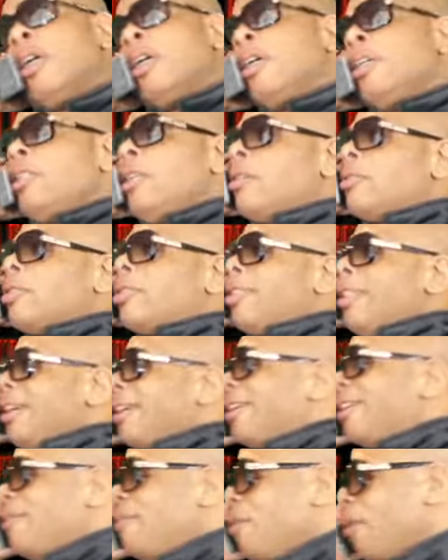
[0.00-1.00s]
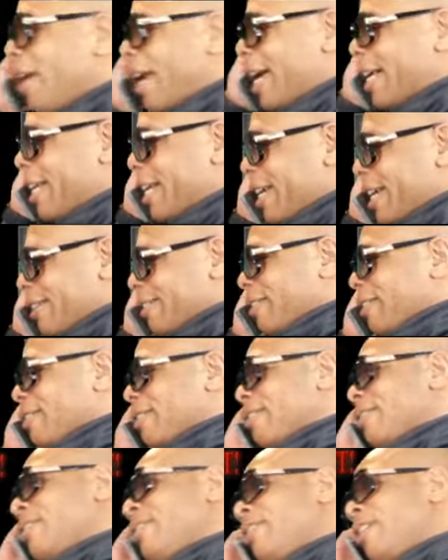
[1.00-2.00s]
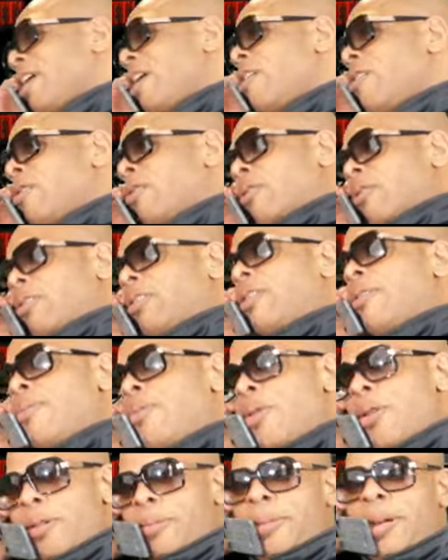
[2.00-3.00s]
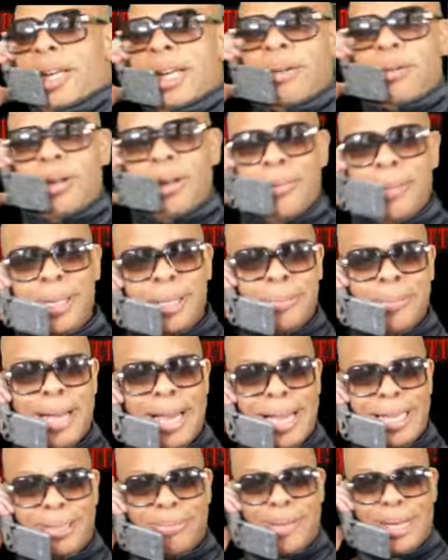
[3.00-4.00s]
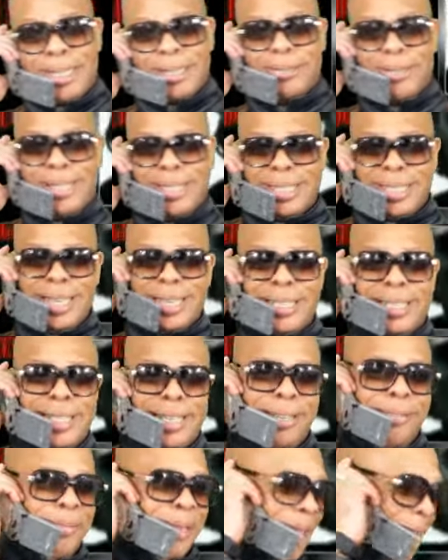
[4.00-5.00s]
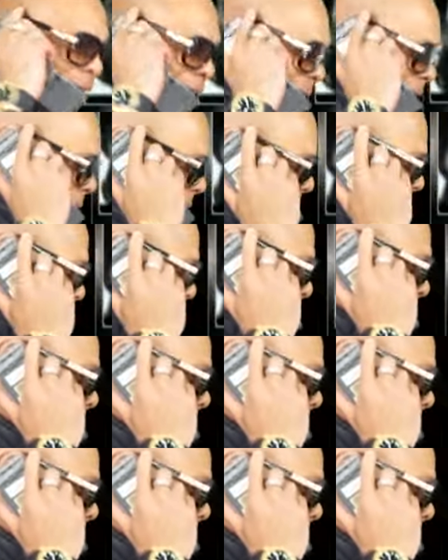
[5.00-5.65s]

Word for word: Yo, son, come on. I can't. Yo, come on, man. I want to miss my Xbox 360, man.